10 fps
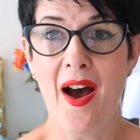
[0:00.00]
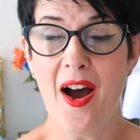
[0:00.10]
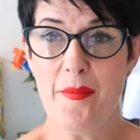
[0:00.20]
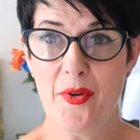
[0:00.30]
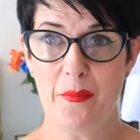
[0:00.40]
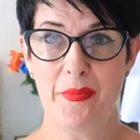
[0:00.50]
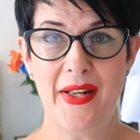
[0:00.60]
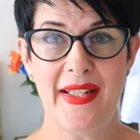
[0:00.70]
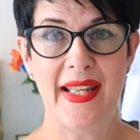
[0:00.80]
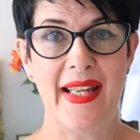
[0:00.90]
I'm not
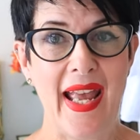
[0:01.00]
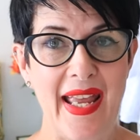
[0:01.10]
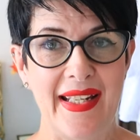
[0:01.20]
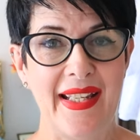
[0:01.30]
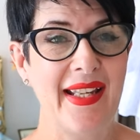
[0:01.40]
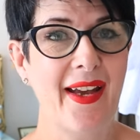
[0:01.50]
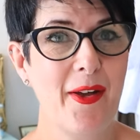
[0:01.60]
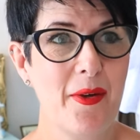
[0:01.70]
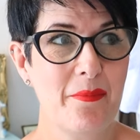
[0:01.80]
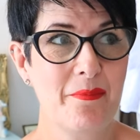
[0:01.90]
breaking any
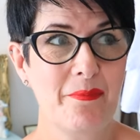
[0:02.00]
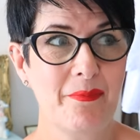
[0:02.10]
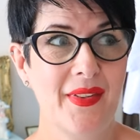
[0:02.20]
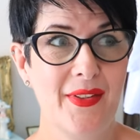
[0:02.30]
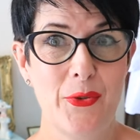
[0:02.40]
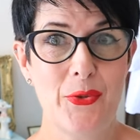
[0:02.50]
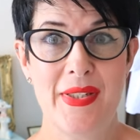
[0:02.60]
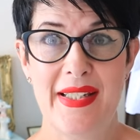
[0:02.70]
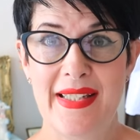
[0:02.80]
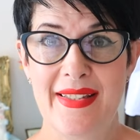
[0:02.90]

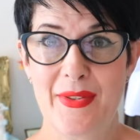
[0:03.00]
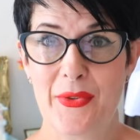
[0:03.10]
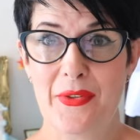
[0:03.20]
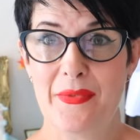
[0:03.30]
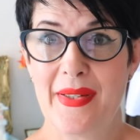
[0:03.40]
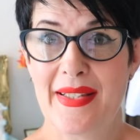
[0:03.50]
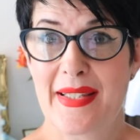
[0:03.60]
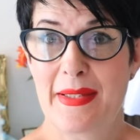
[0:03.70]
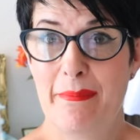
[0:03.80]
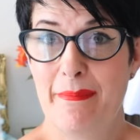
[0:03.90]
naughty sort
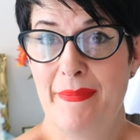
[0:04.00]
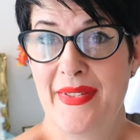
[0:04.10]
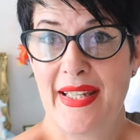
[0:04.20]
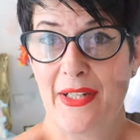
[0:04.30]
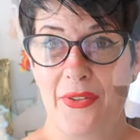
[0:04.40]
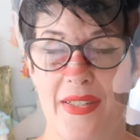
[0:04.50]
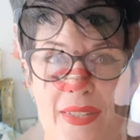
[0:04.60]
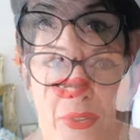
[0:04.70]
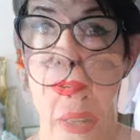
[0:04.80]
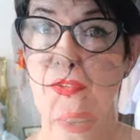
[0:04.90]
of secret.
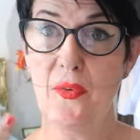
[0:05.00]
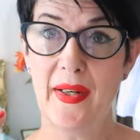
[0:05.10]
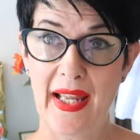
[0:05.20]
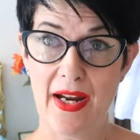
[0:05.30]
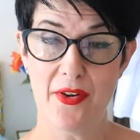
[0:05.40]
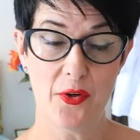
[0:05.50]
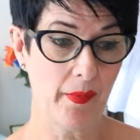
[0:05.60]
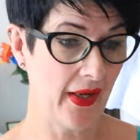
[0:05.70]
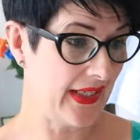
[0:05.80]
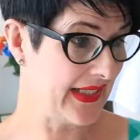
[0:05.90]
Now, before I carry on
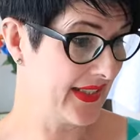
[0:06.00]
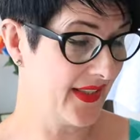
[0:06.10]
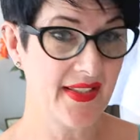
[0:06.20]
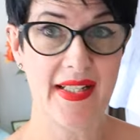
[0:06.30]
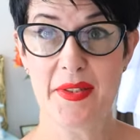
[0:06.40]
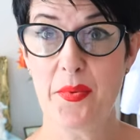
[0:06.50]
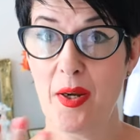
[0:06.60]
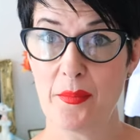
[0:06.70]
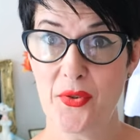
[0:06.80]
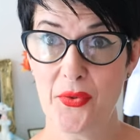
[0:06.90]
about East Sussex, while
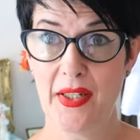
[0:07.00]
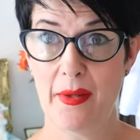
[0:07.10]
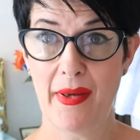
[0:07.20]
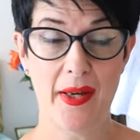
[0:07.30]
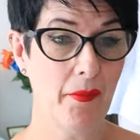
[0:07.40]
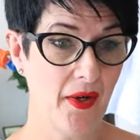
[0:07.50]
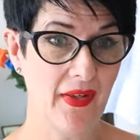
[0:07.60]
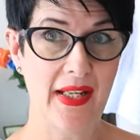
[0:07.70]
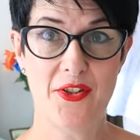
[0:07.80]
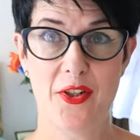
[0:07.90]
I'm talking about my
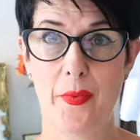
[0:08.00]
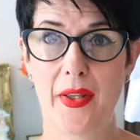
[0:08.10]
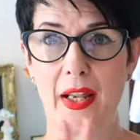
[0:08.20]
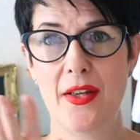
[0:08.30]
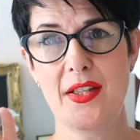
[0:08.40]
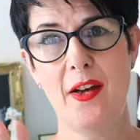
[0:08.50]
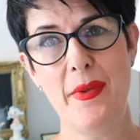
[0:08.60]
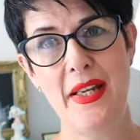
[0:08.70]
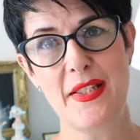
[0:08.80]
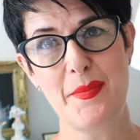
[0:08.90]
relationship with clothes, I've
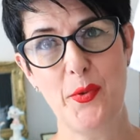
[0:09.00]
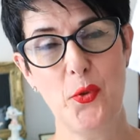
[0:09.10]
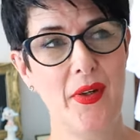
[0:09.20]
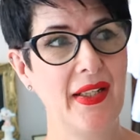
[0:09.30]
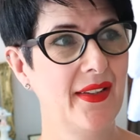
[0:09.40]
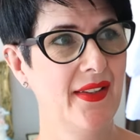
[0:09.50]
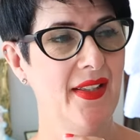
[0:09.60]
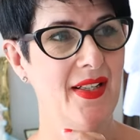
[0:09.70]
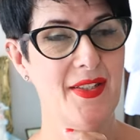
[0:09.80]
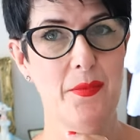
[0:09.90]
been exploring
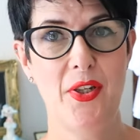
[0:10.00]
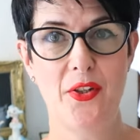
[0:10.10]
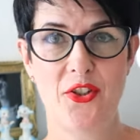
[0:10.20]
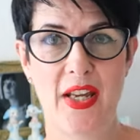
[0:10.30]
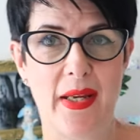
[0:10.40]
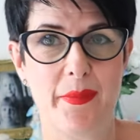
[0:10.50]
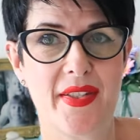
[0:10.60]
some new shapes.